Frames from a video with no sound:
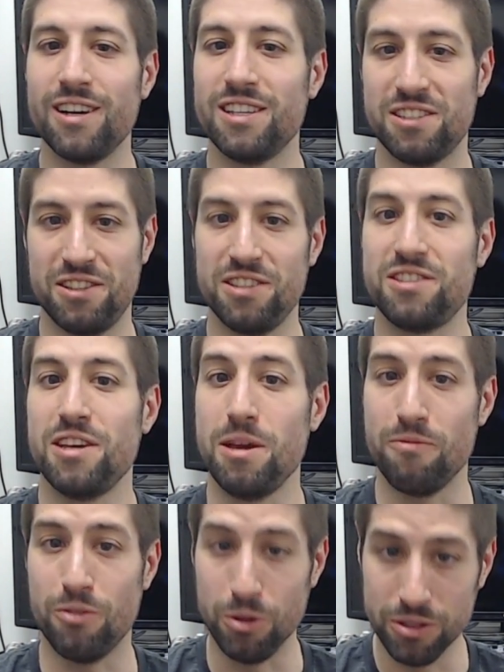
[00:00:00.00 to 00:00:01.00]
It's the
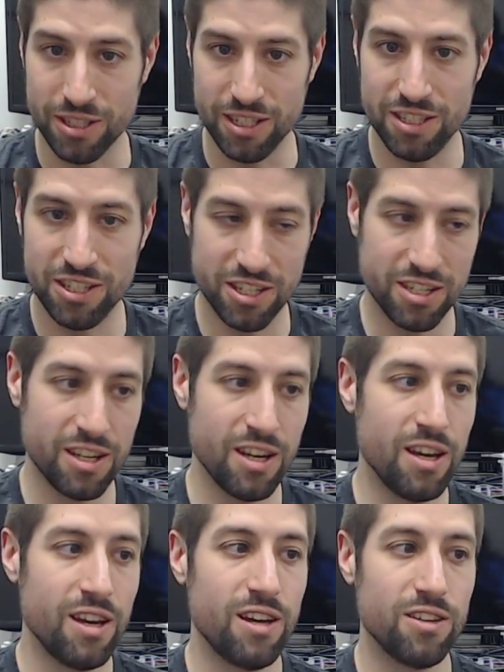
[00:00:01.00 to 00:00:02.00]
same voltage,
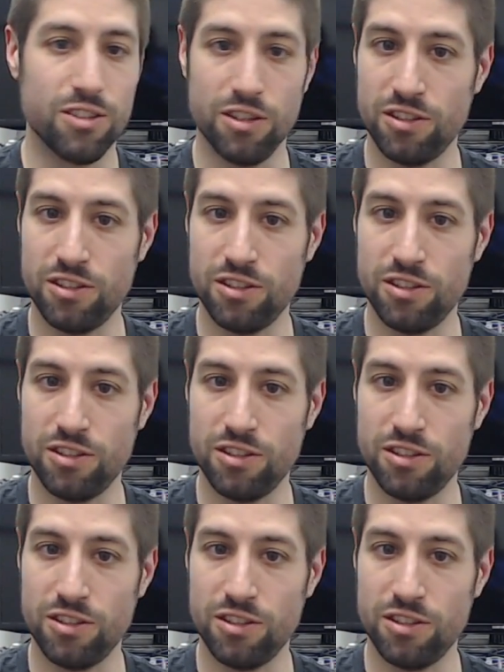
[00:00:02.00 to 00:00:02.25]
so